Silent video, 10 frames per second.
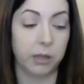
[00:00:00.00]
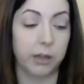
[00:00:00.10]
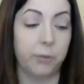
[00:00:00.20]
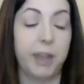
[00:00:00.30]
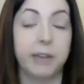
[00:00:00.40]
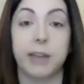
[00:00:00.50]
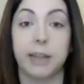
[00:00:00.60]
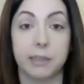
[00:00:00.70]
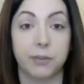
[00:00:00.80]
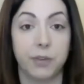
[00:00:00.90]
pay
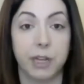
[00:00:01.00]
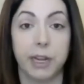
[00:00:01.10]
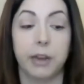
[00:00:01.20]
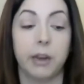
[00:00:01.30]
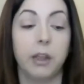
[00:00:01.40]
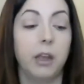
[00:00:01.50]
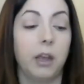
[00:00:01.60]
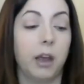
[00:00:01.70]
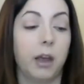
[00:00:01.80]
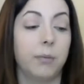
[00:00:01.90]
debts if needed,
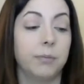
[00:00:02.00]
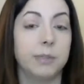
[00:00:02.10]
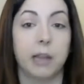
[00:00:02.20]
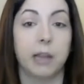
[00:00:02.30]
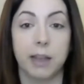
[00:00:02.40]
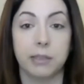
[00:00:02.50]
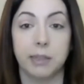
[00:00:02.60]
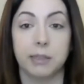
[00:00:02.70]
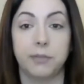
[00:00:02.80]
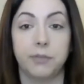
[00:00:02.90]
sell
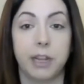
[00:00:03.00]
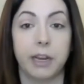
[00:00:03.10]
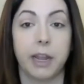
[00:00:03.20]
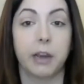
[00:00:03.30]
assets if needed.